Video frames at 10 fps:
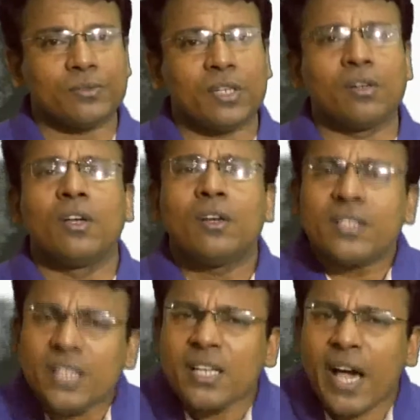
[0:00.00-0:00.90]
Now,
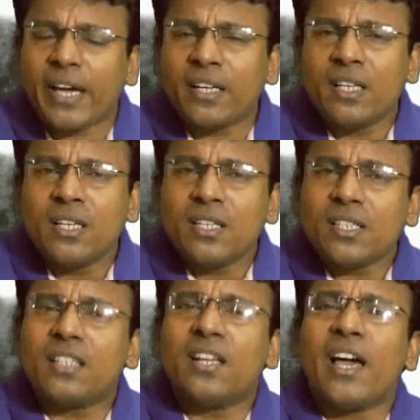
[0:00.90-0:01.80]

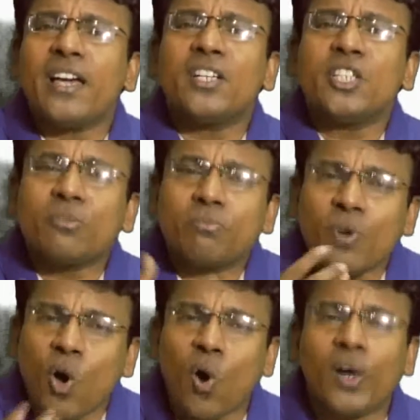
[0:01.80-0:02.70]
satire is
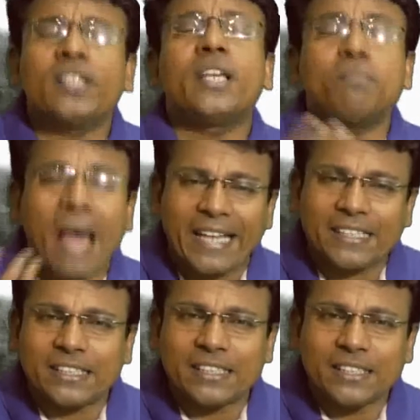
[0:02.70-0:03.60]
broader than
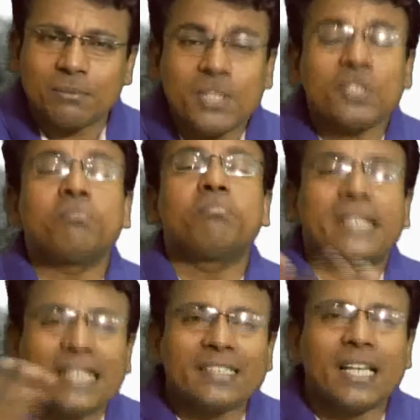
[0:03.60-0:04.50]
parody, much
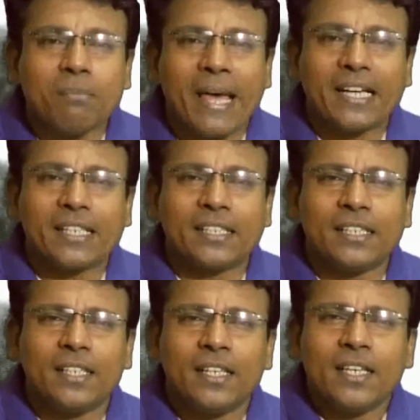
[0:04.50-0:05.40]
bigger than parody.
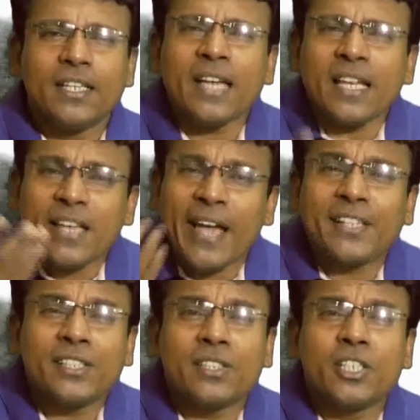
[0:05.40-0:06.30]
It has at
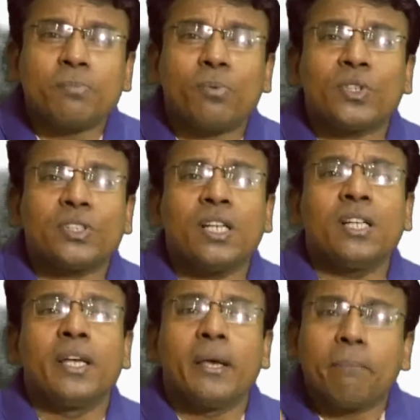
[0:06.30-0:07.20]
his
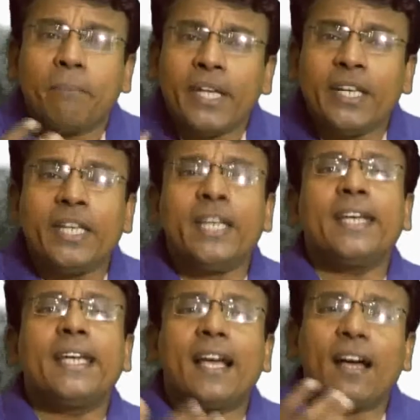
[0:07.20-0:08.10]
disposal
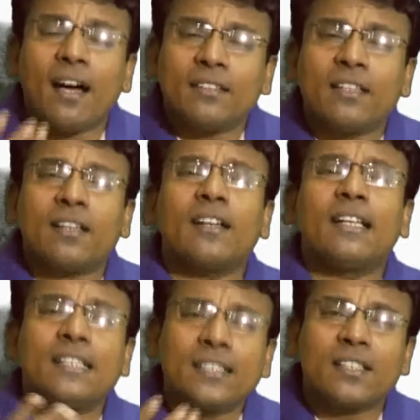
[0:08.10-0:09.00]
many other
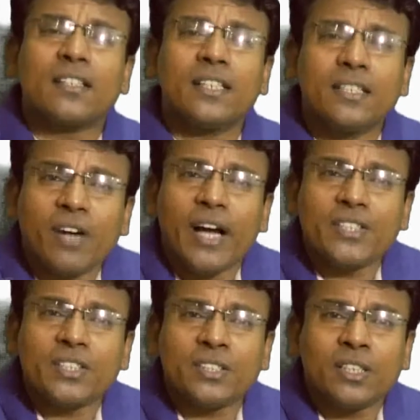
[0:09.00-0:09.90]
literary
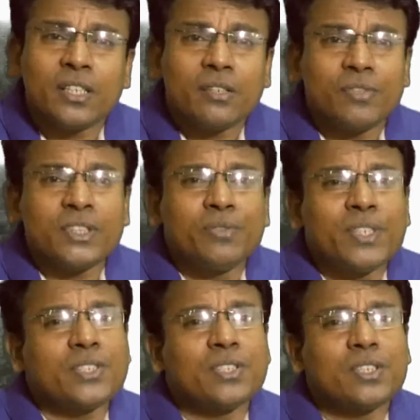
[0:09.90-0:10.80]
devices with
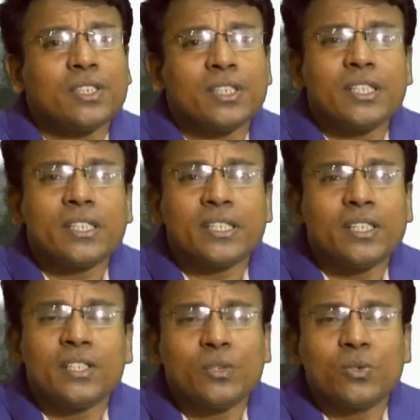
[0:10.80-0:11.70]
which
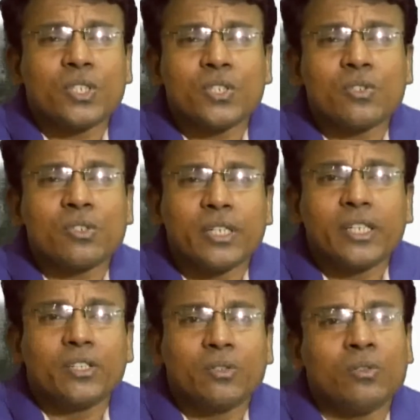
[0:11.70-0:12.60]
it uses to
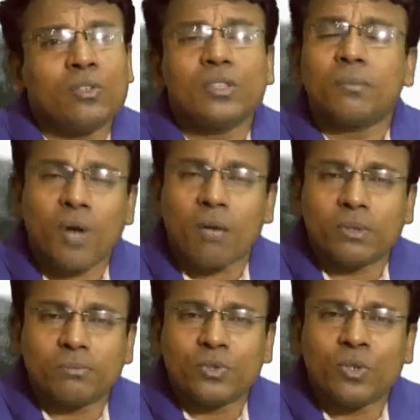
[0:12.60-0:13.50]
ridicule the
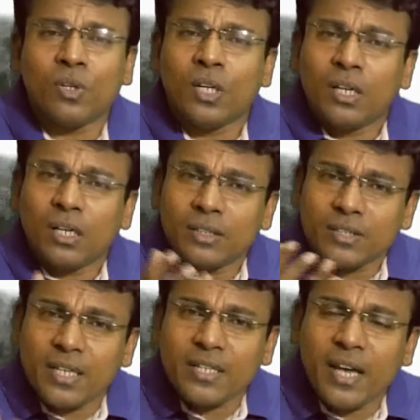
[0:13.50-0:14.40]
problem. So the
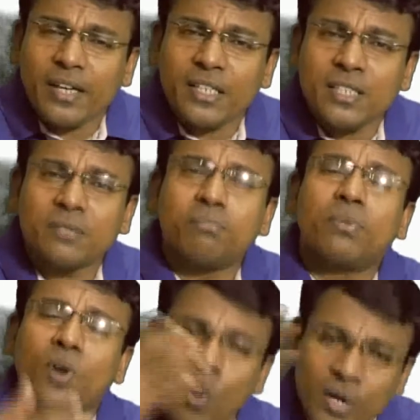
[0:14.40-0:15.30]
satire is
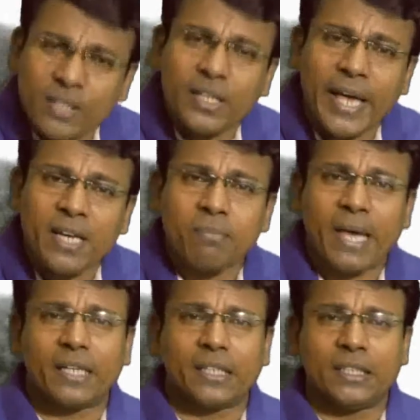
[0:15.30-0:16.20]
broader than
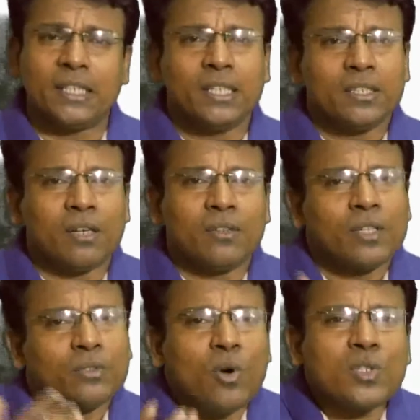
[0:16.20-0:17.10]
parody.
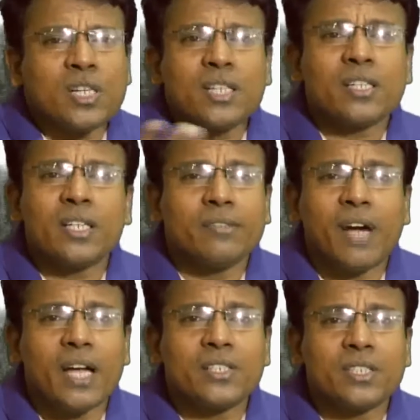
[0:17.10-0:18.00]
Now those literary
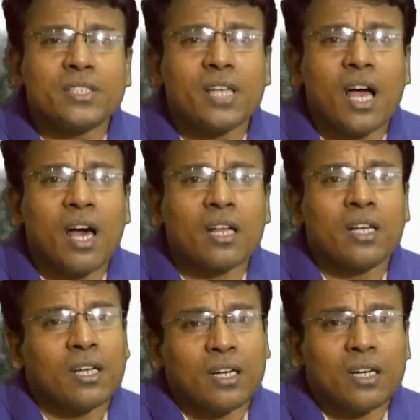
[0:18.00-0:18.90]
devices
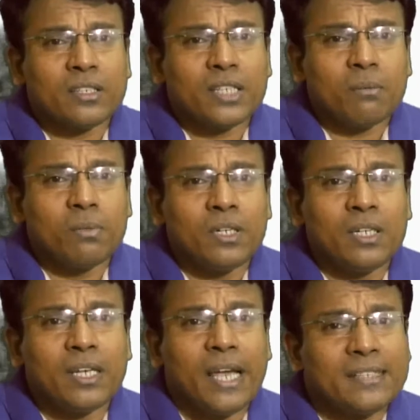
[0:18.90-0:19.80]
are
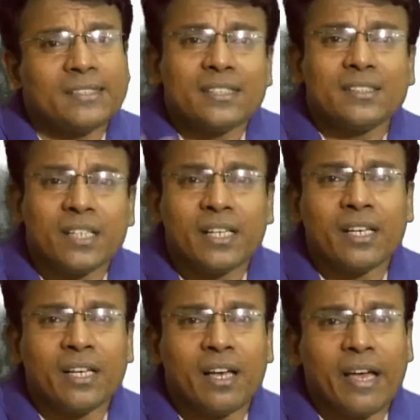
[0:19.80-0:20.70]
double
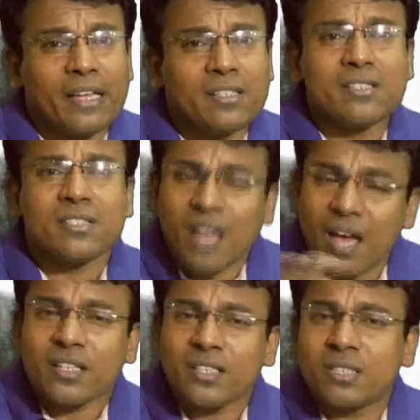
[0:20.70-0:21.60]
entendre and
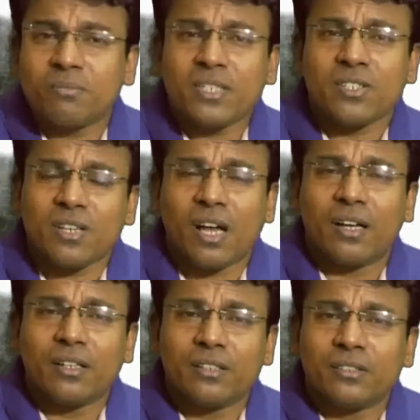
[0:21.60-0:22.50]
sarcasm,
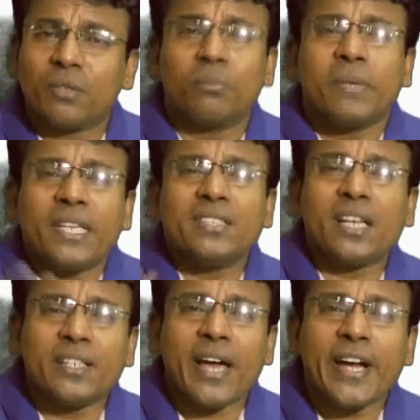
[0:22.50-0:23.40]
etc. Now many
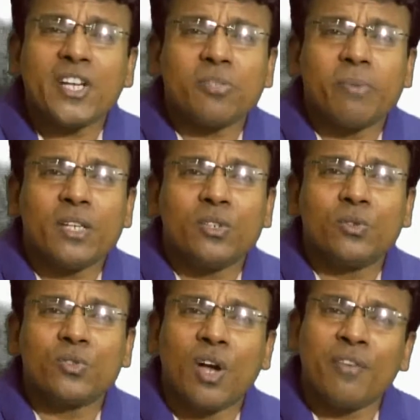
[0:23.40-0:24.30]
satires make
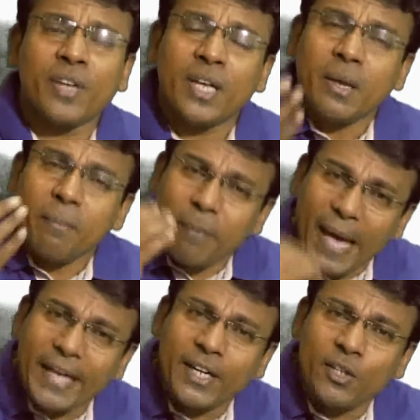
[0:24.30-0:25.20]
use of
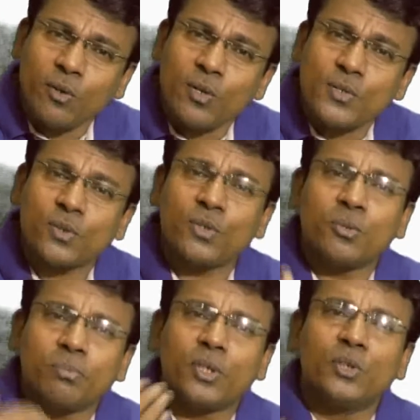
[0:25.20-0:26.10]
parody also
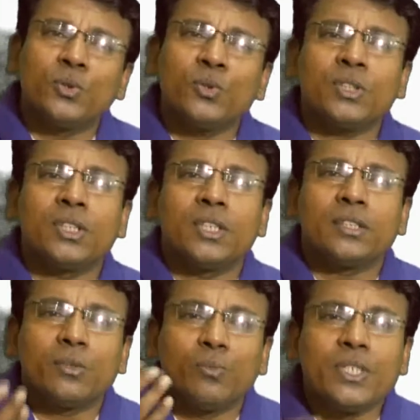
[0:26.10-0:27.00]
to produce
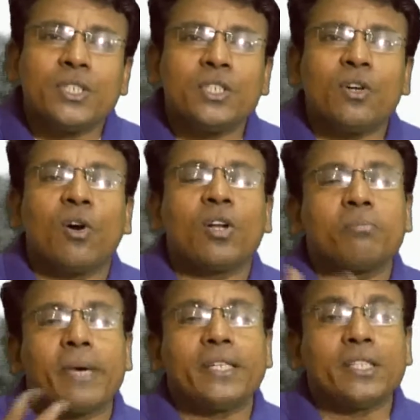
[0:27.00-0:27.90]
the witty or
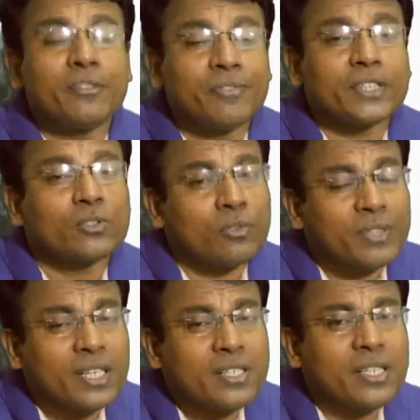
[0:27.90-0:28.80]
biting effect. So we
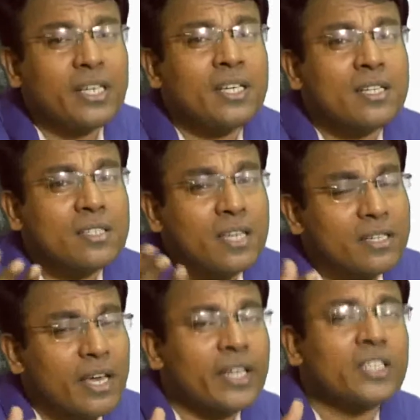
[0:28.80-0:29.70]
can say
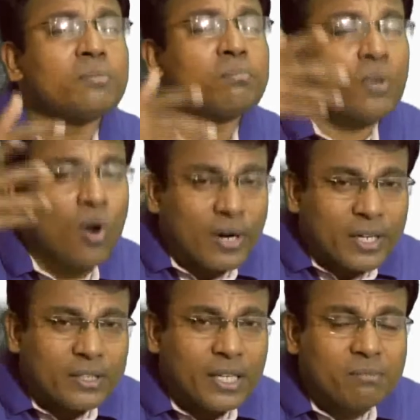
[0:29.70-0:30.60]
satire is
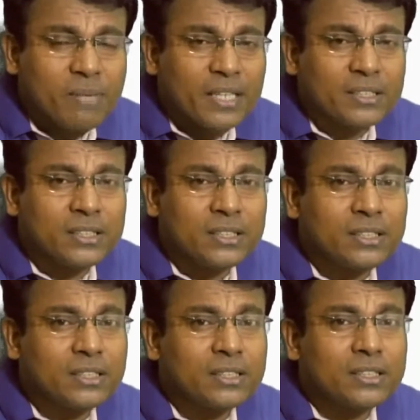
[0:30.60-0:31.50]
broader than parody.
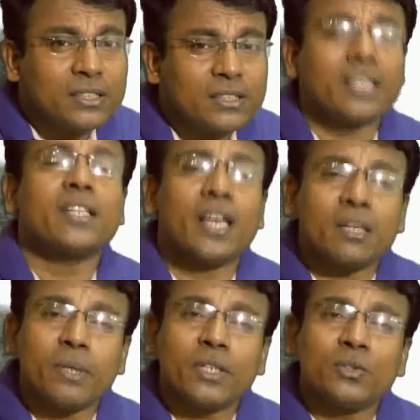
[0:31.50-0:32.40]

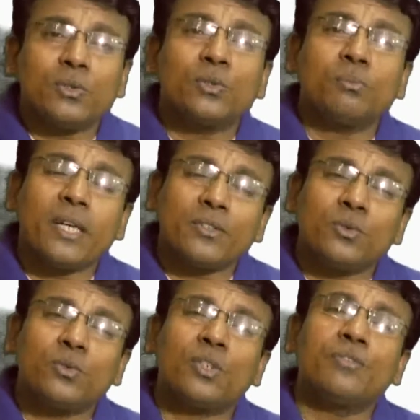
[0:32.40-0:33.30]
Satire makes
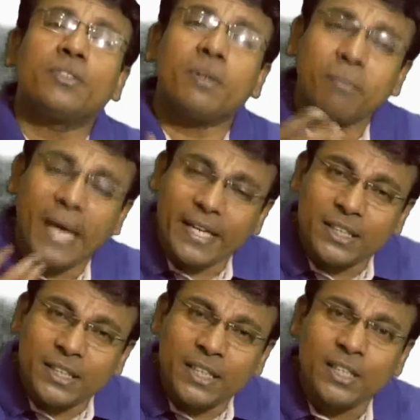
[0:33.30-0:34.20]
use of even
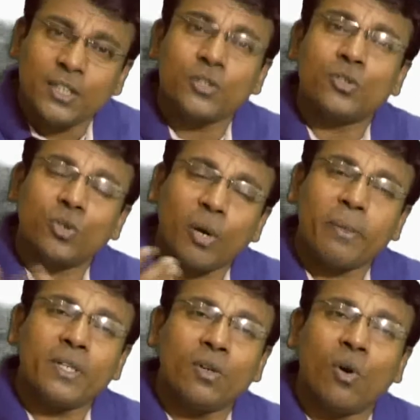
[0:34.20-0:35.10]
parody to
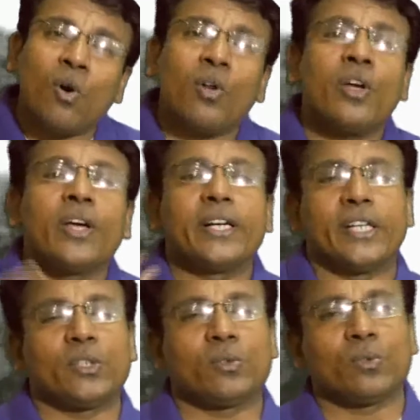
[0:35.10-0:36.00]
comment or
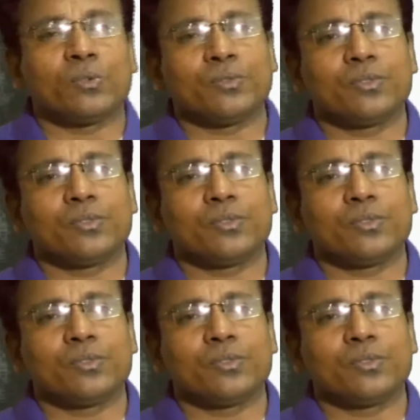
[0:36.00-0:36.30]
ridicule.